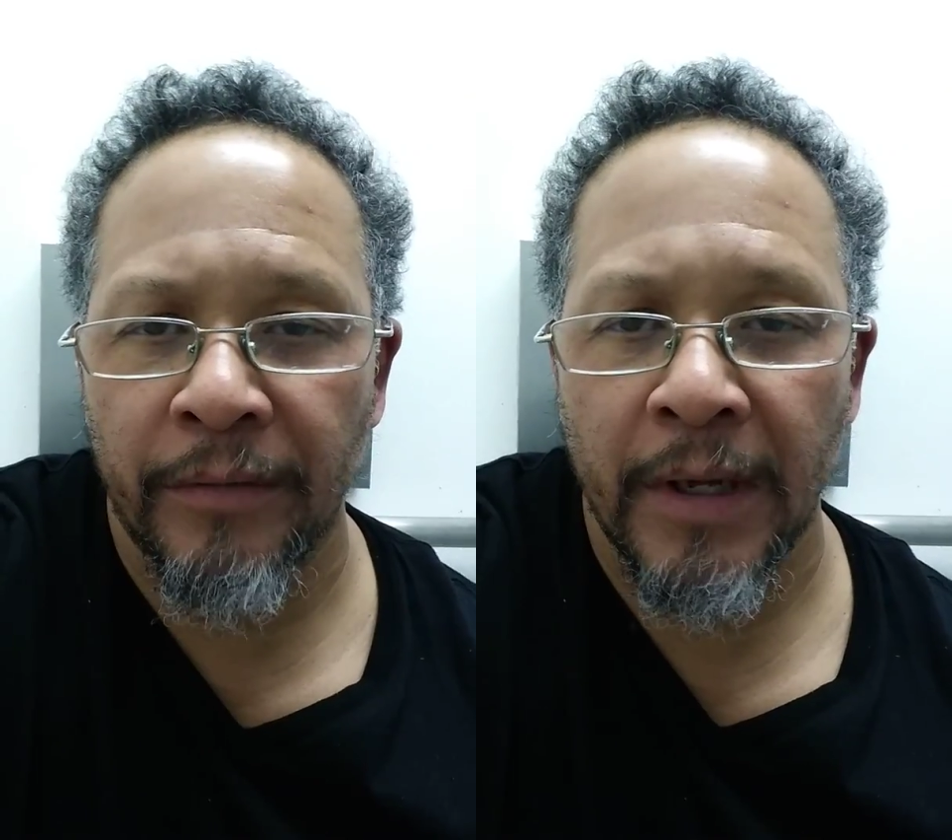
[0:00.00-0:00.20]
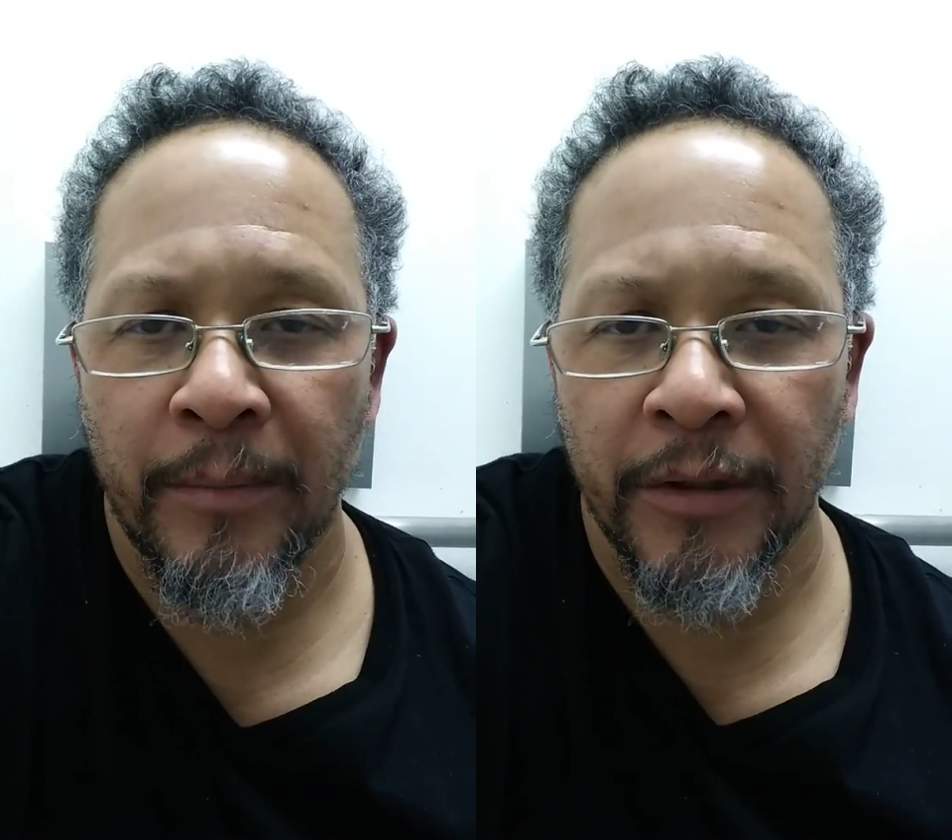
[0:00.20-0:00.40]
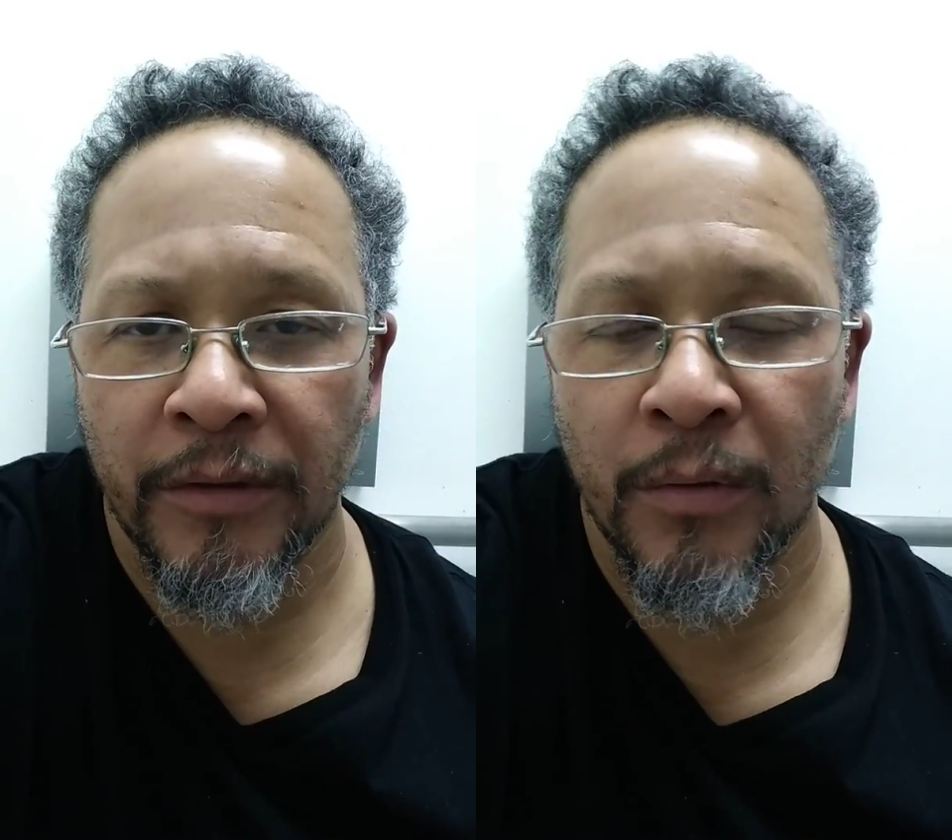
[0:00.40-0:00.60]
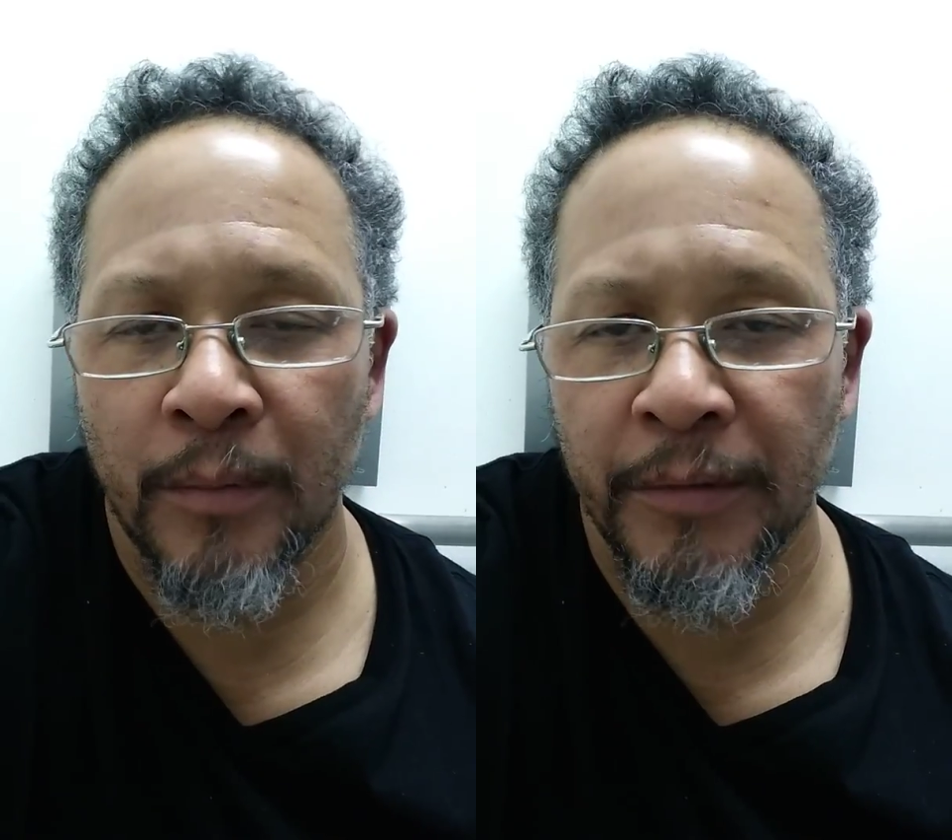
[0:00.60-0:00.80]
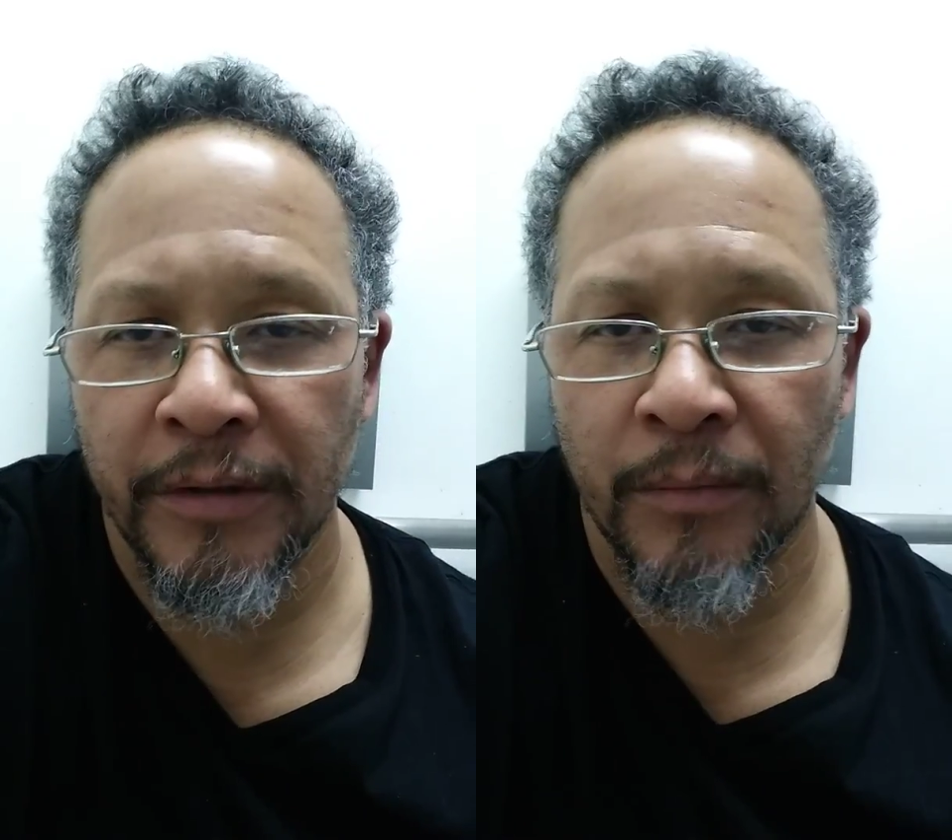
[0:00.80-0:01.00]
of habeas
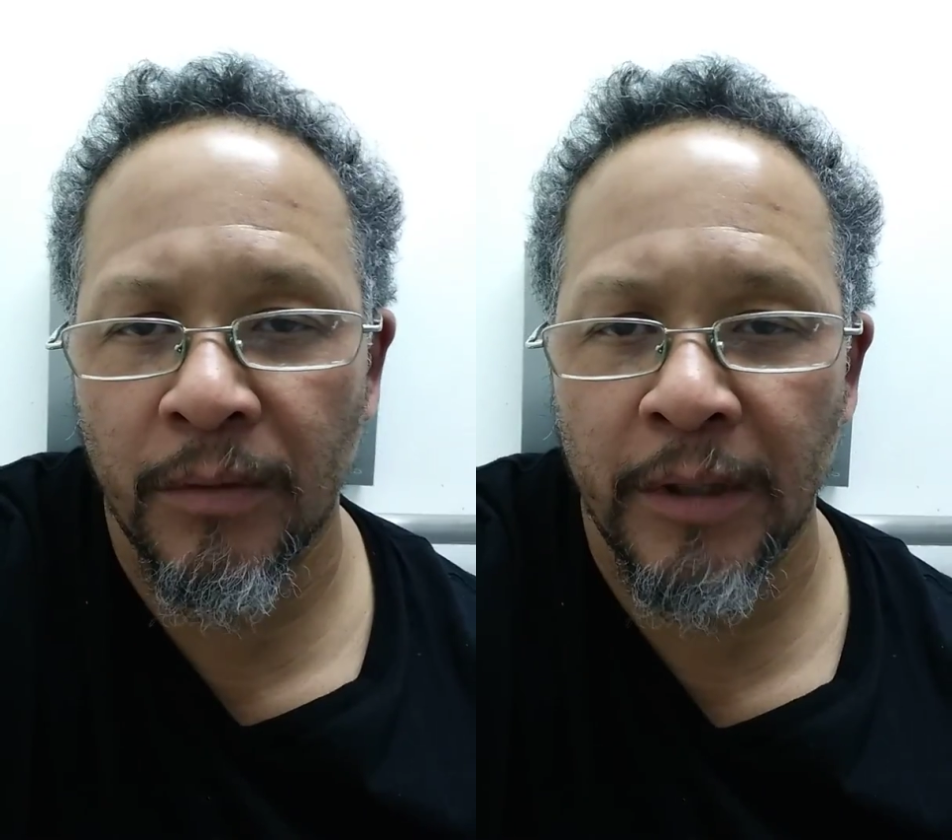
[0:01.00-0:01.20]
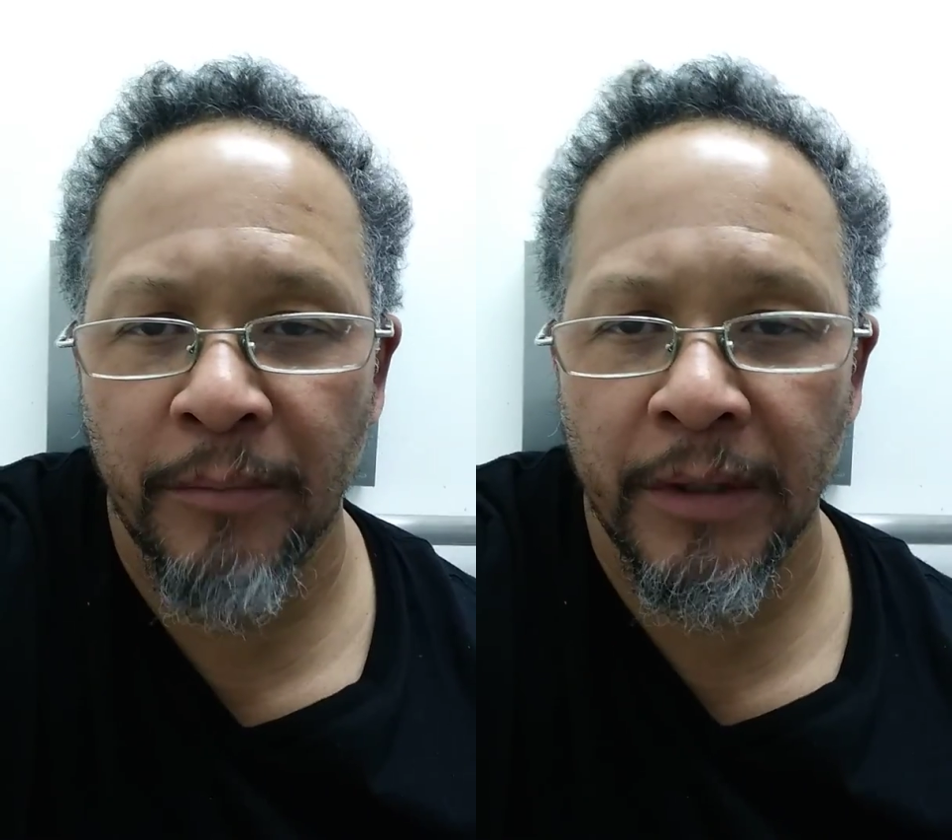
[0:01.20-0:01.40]
corpus or what,